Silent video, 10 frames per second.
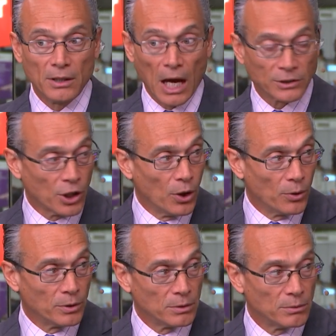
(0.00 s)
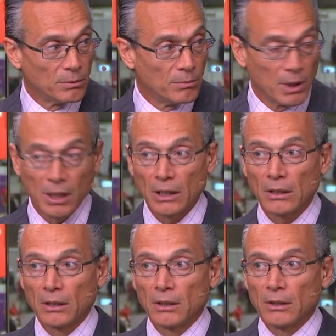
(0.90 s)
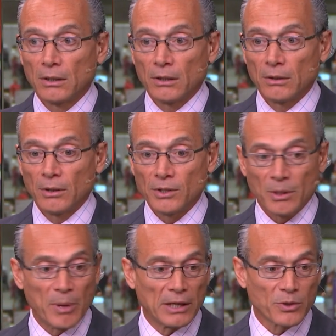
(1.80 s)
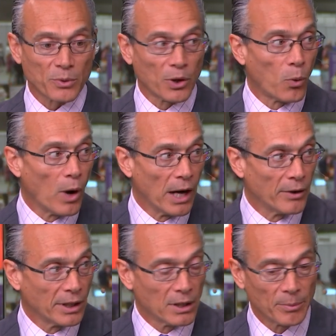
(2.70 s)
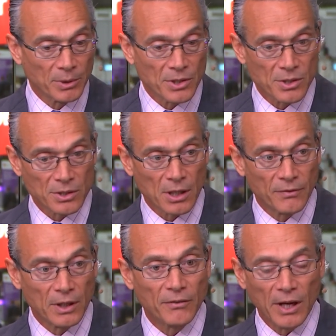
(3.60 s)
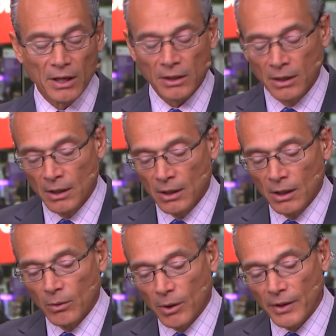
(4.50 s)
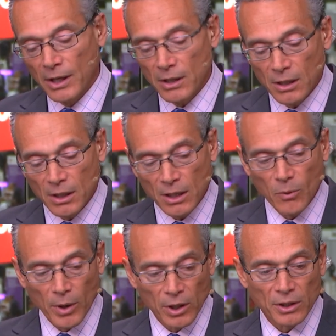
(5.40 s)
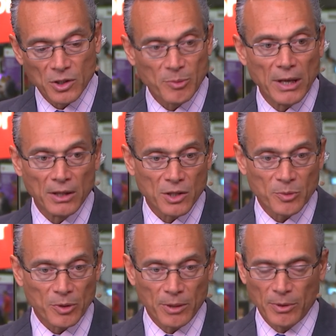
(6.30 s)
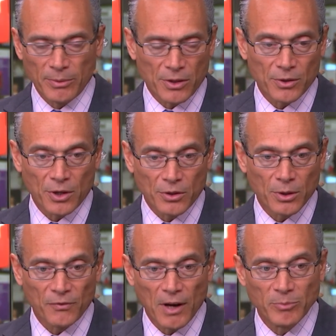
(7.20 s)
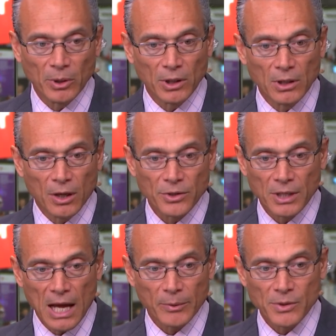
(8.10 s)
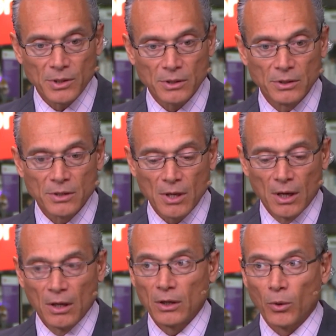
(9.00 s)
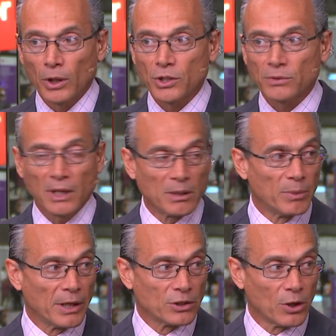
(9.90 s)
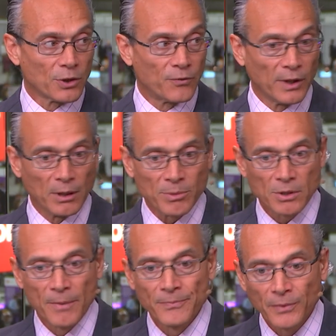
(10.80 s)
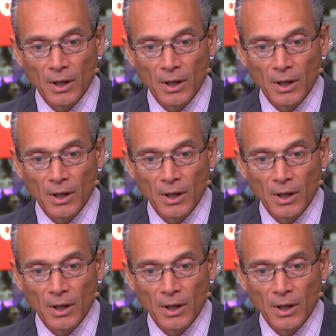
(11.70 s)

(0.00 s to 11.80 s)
not code, meaning his competitors were acquiring companies instead of innovating. Well, then he went on a spending spree, probably 30, 35 billion dollars in acquisitions orchestrated by Charles Phillips.